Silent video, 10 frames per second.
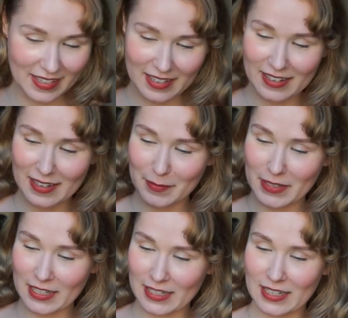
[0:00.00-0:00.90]
I'm
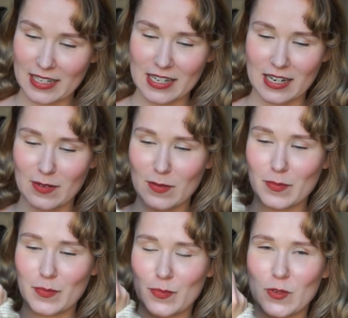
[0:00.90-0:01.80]
gonna stop
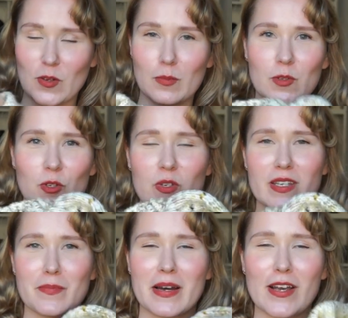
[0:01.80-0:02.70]

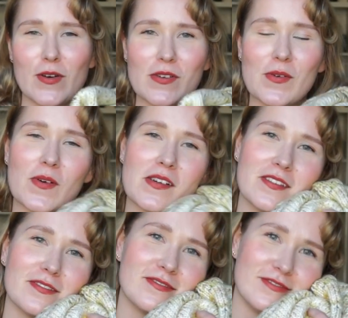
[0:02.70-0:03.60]
tooting my own horn.
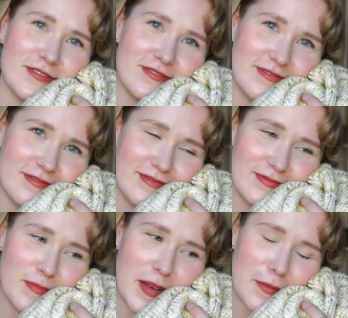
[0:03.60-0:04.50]

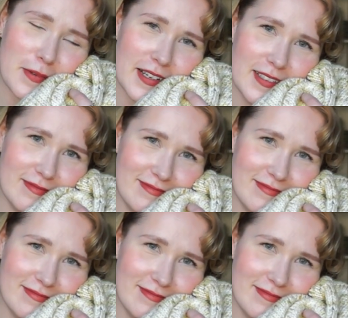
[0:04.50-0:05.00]
Maybe.